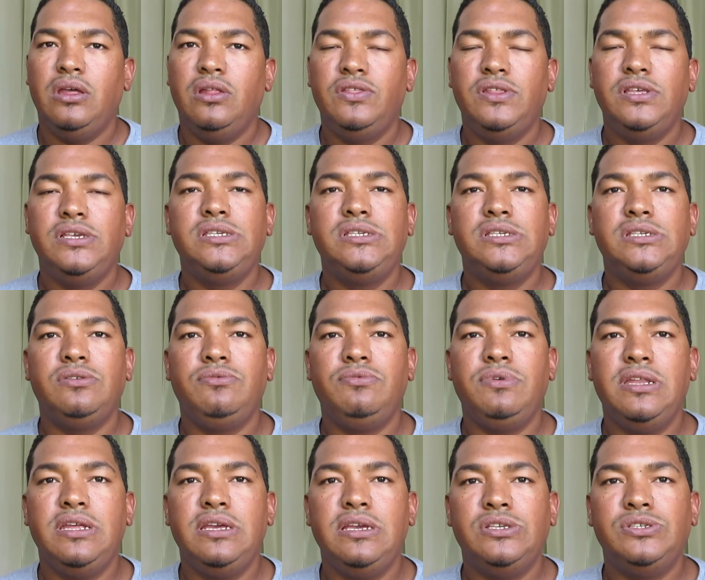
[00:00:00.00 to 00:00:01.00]
This
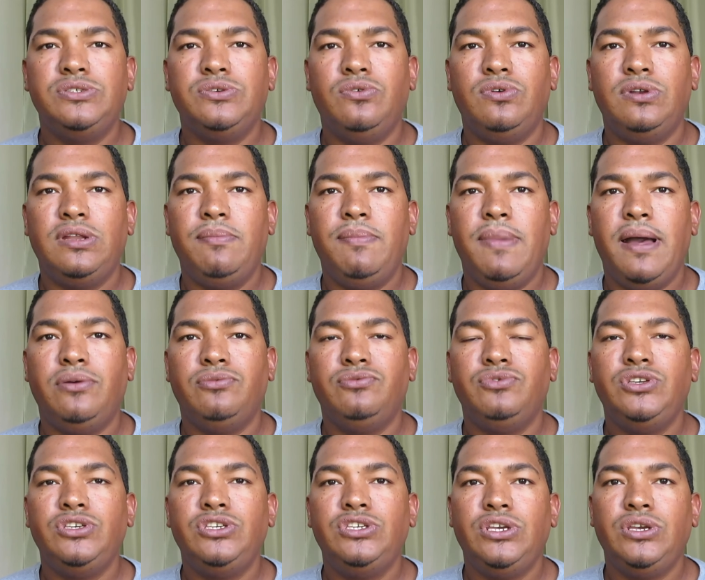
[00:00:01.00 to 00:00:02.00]
reading is all about
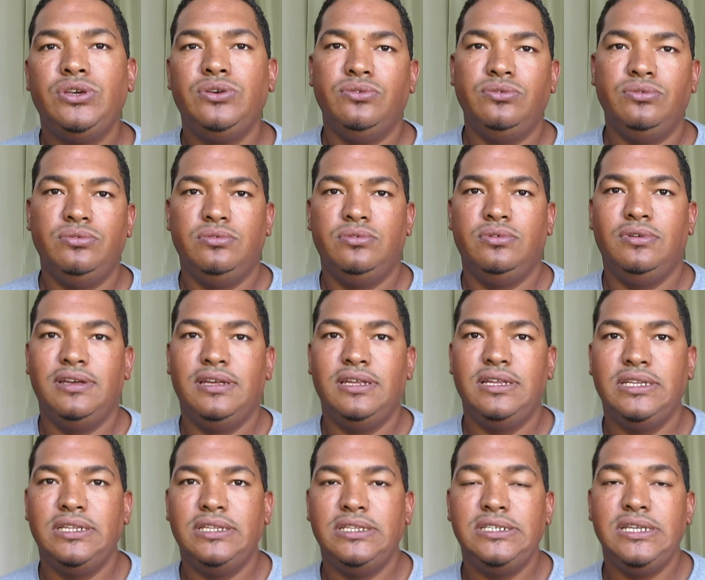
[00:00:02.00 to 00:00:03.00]
you
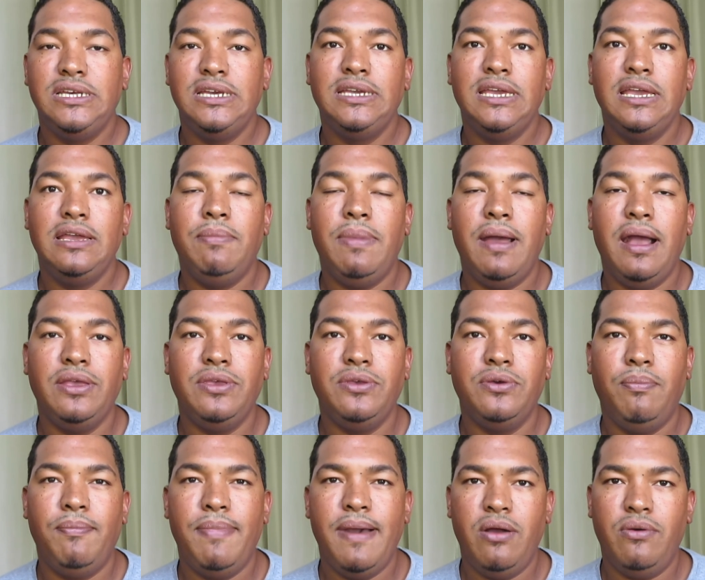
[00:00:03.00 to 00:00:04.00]
taking back
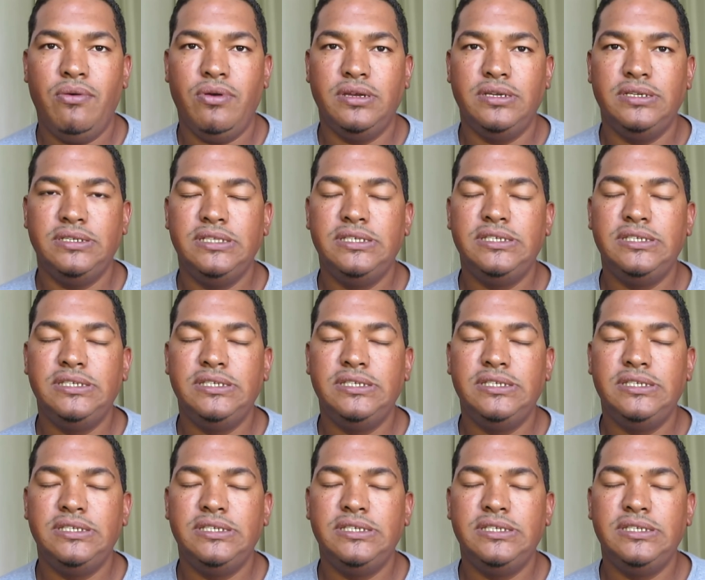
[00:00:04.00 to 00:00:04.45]
your powers.